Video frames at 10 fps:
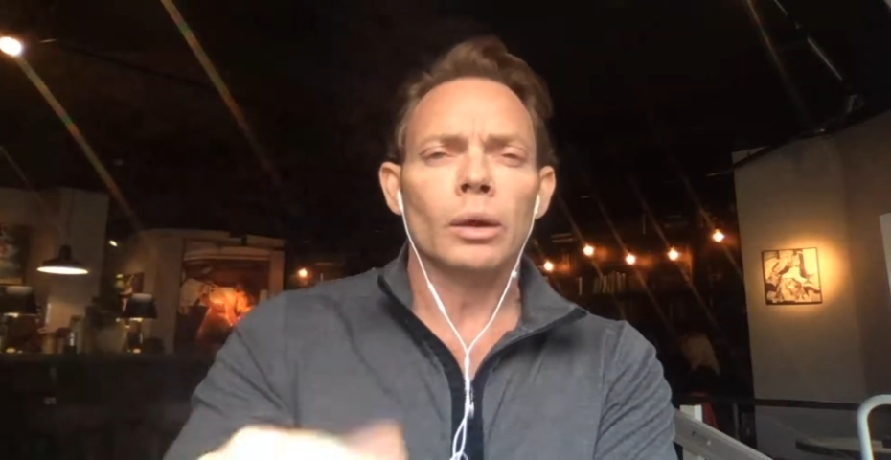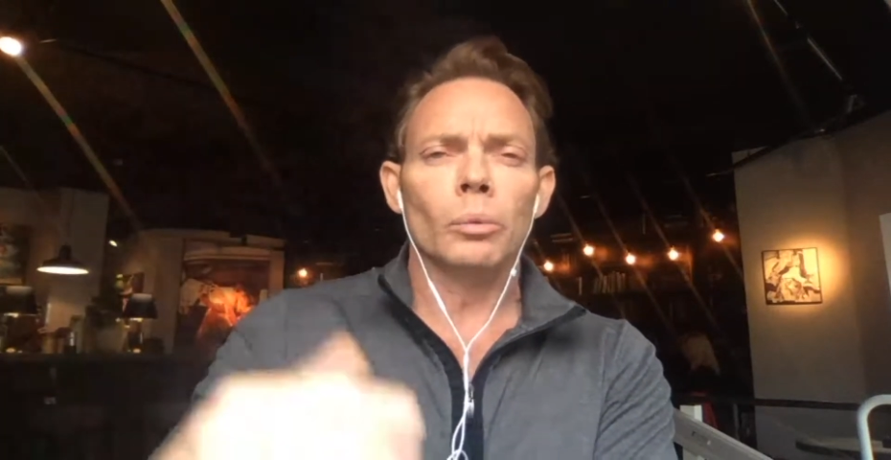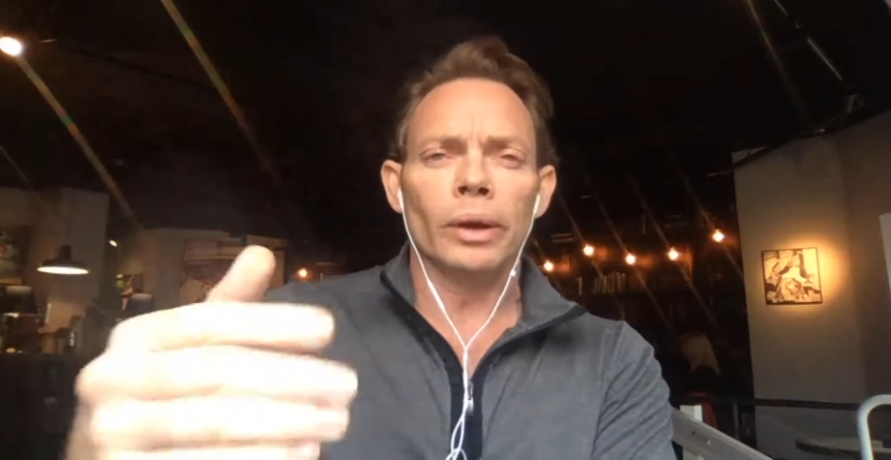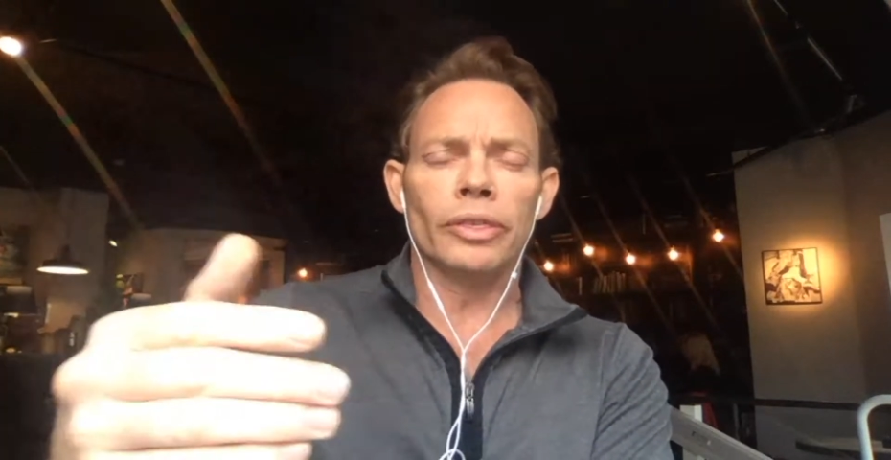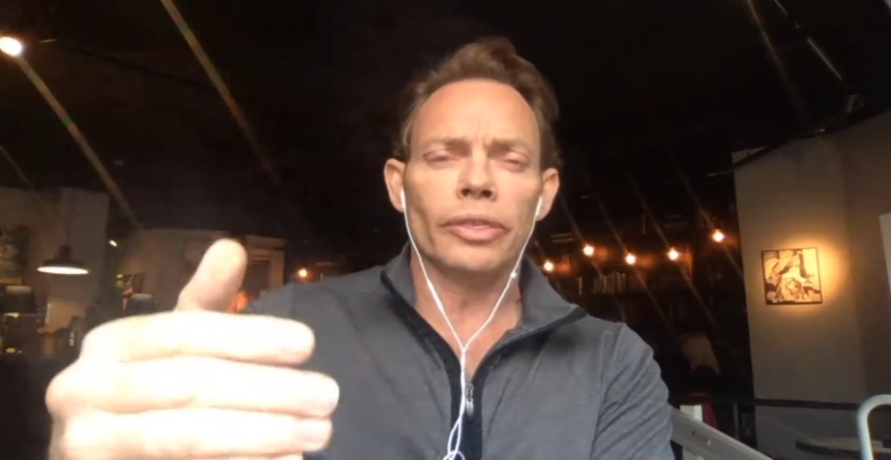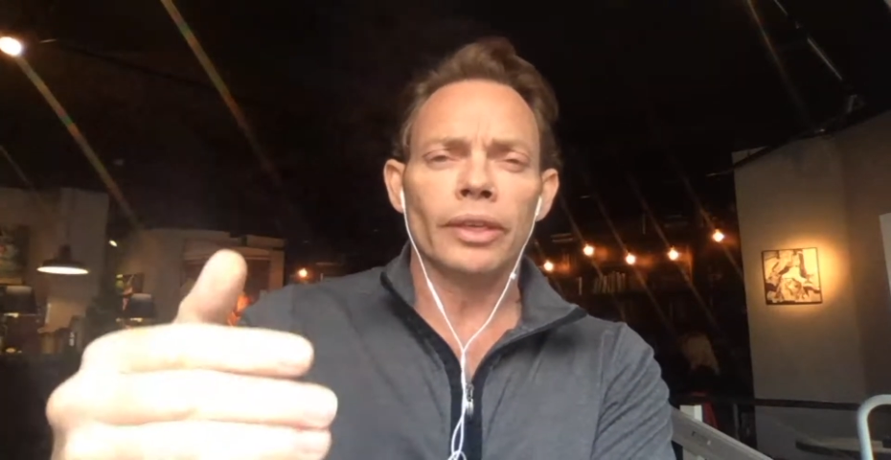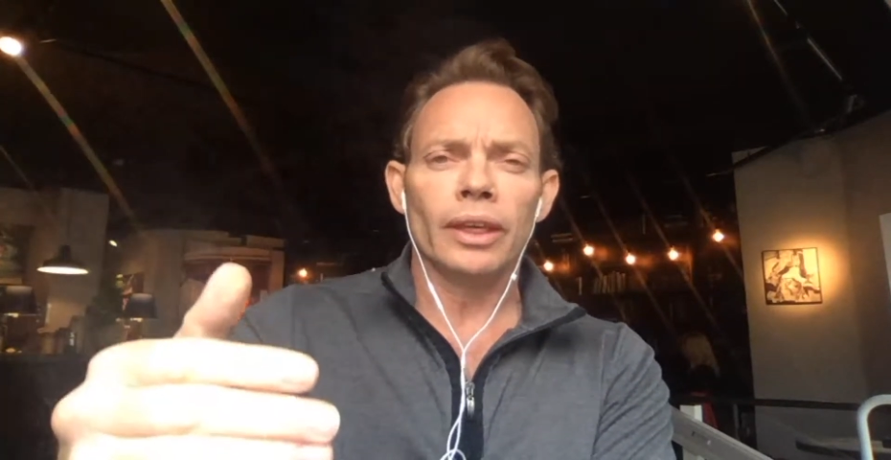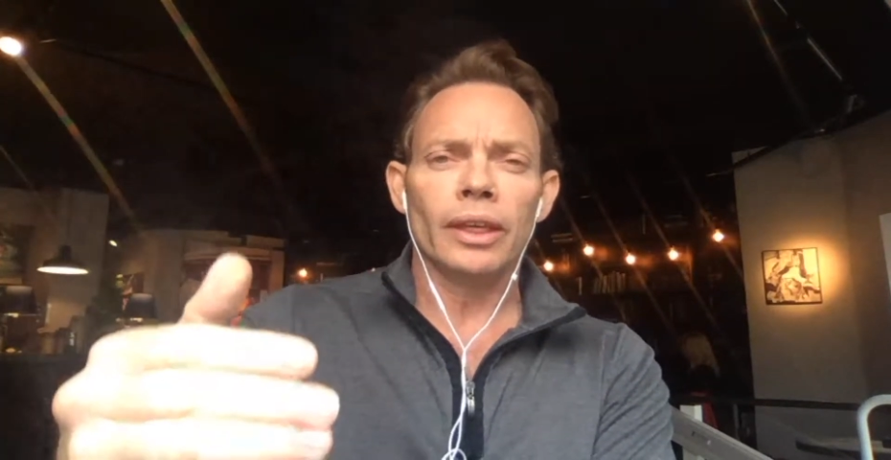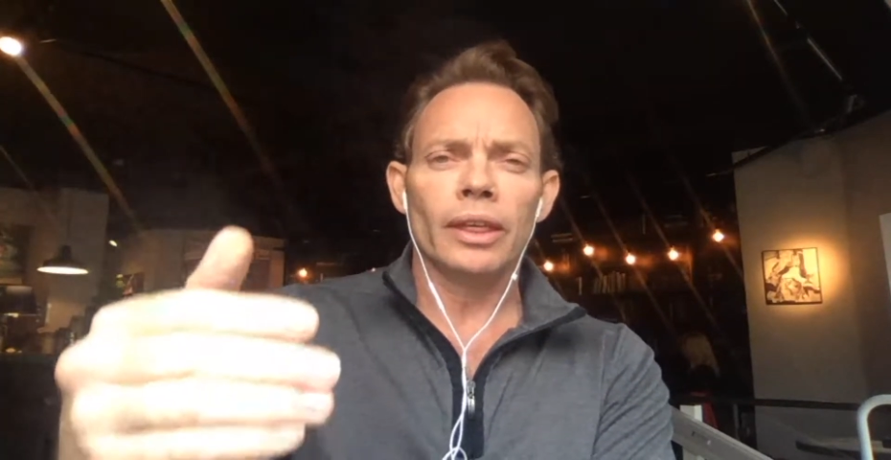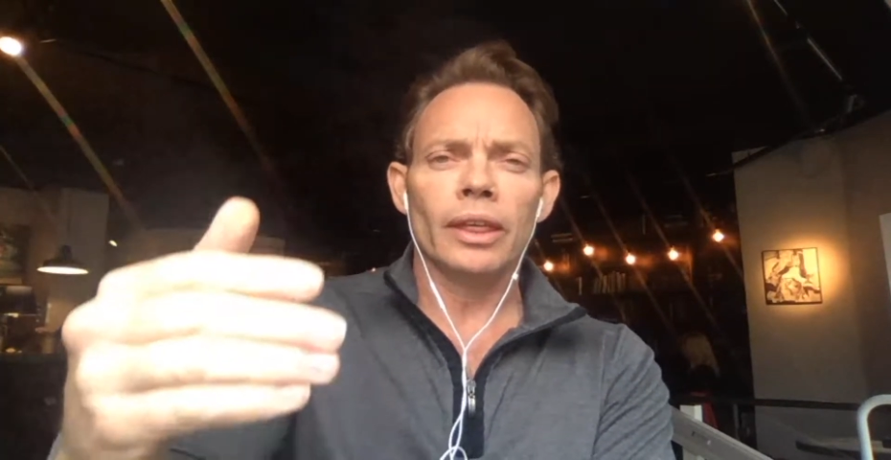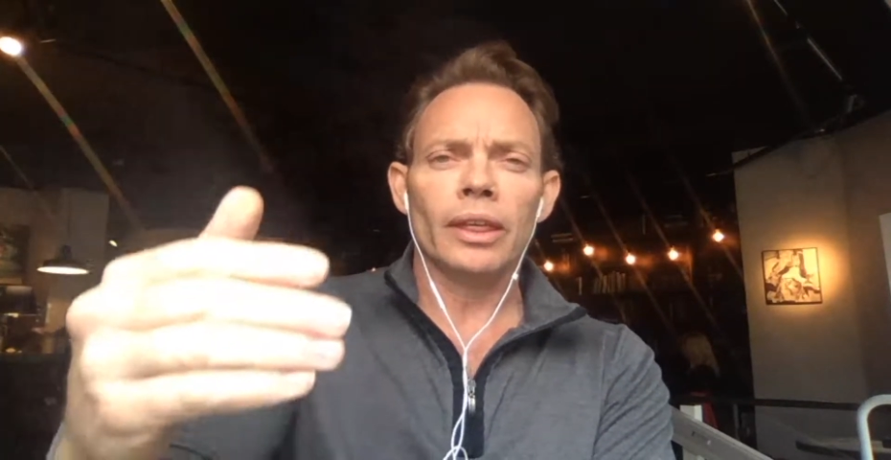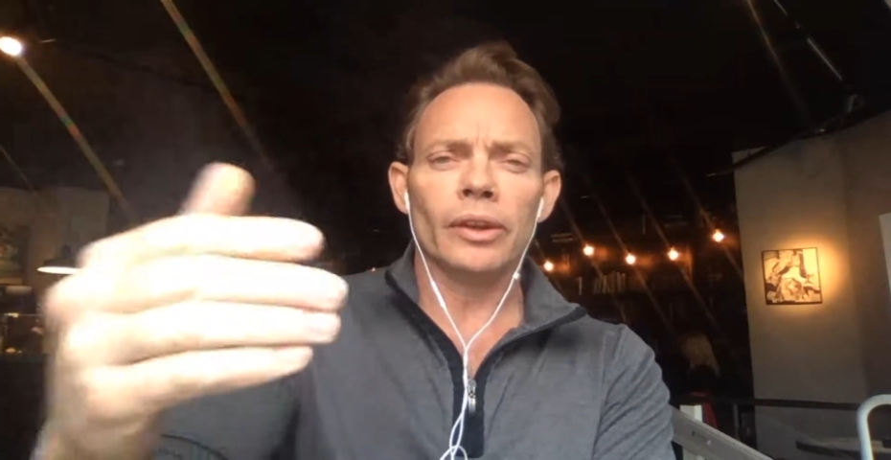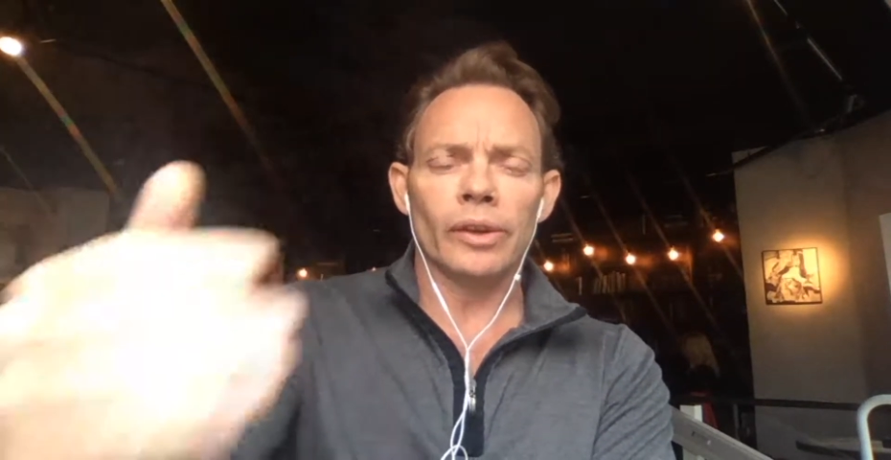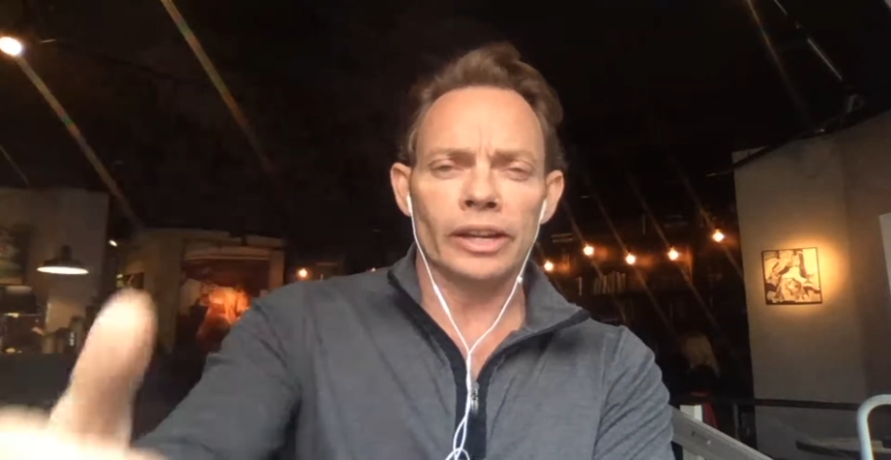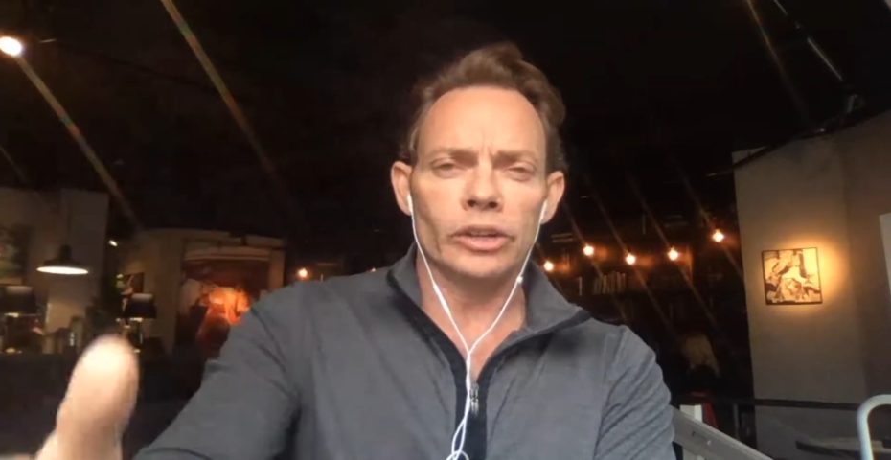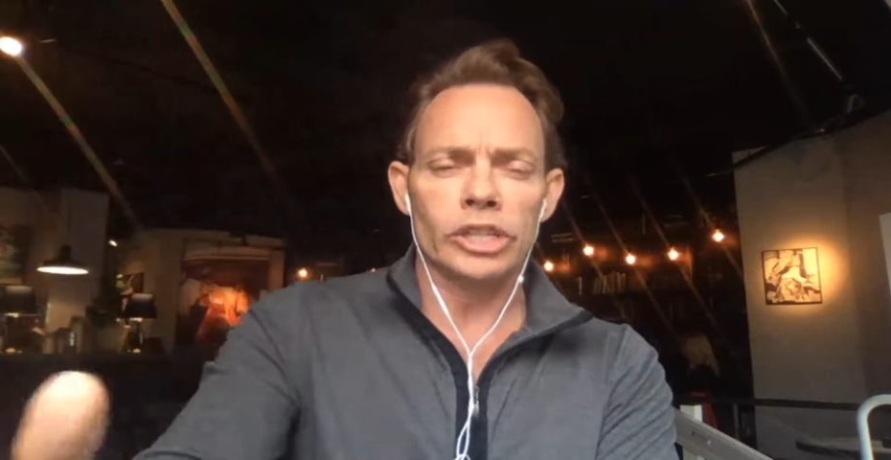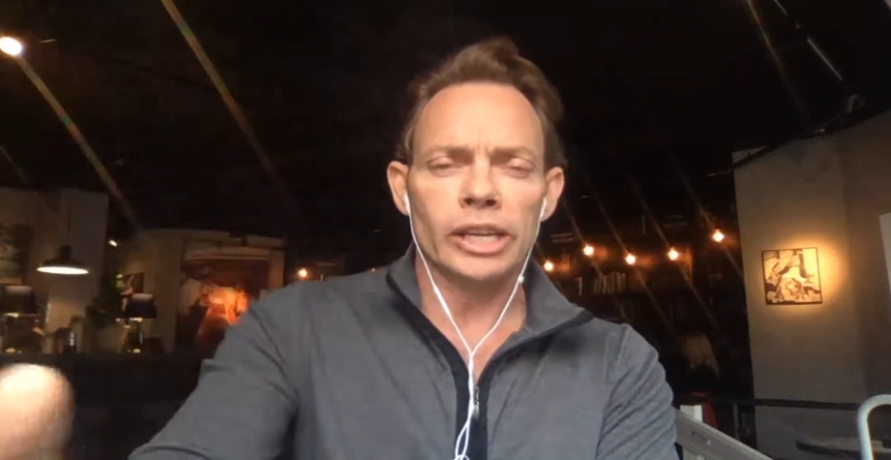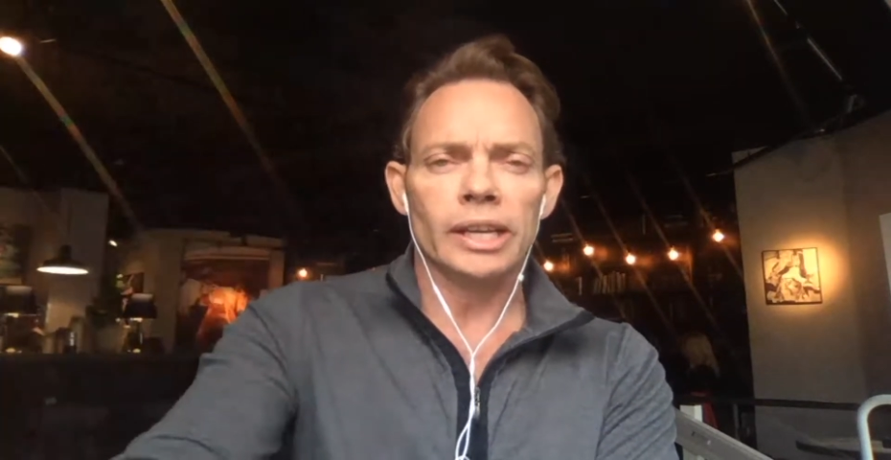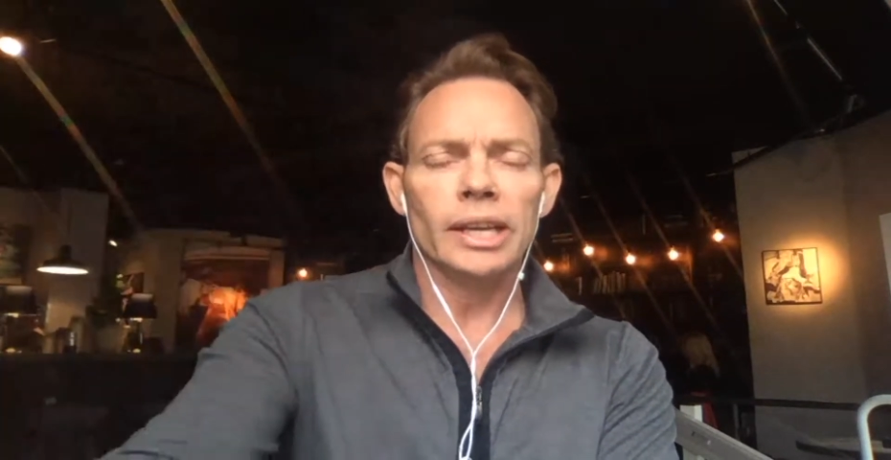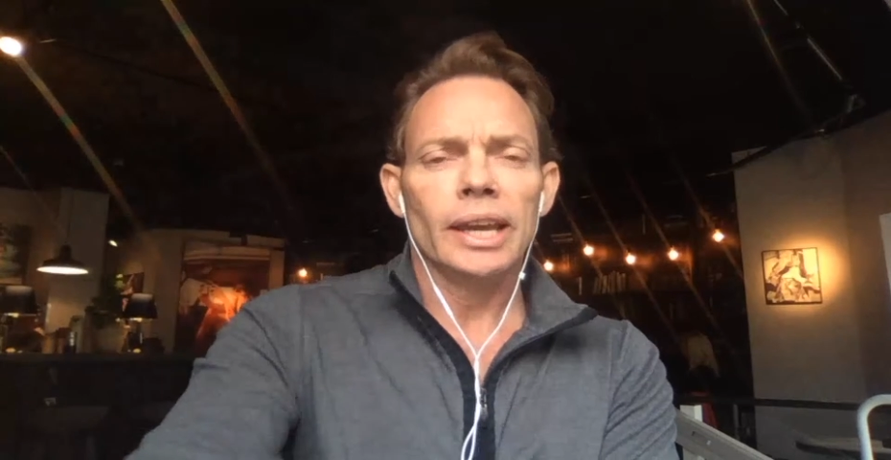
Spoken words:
with their energy,